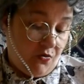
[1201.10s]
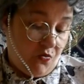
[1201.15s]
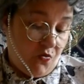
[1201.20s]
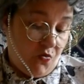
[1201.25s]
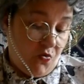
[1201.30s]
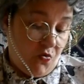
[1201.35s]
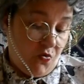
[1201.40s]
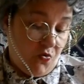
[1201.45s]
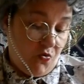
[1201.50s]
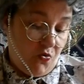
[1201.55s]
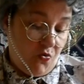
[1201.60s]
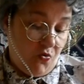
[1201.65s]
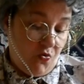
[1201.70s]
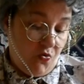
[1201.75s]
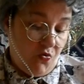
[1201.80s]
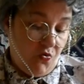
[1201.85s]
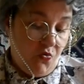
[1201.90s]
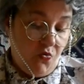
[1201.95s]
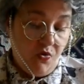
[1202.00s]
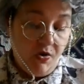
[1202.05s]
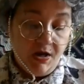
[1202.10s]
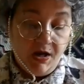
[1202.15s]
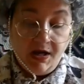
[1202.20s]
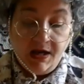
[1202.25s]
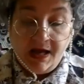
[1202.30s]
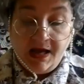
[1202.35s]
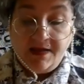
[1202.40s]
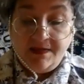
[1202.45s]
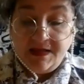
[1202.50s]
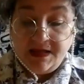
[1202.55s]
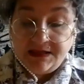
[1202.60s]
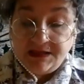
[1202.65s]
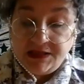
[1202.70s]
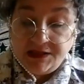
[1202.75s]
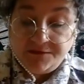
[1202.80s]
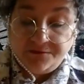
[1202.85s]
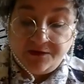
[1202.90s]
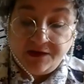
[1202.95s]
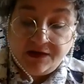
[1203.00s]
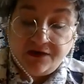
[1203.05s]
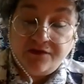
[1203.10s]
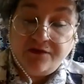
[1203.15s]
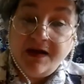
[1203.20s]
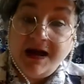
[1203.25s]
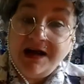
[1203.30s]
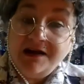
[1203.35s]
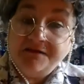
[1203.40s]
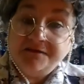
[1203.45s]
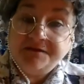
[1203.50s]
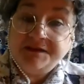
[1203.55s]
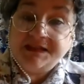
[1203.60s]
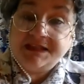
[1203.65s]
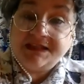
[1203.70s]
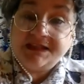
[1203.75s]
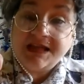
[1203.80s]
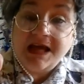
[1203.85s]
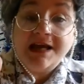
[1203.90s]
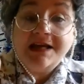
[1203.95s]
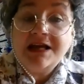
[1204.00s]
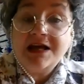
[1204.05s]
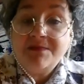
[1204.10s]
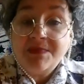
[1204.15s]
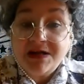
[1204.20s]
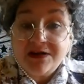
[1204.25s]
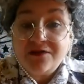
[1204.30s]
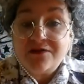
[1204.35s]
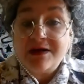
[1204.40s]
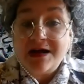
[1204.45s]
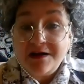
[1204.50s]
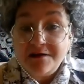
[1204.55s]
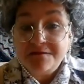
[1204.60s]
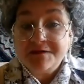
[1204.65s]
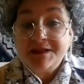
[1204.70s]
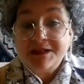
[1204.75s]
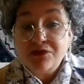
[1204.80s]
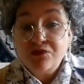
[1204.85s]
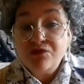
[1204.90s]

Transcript: Oh, oh, oh. And this is for crafts. yes, and I'm a crafty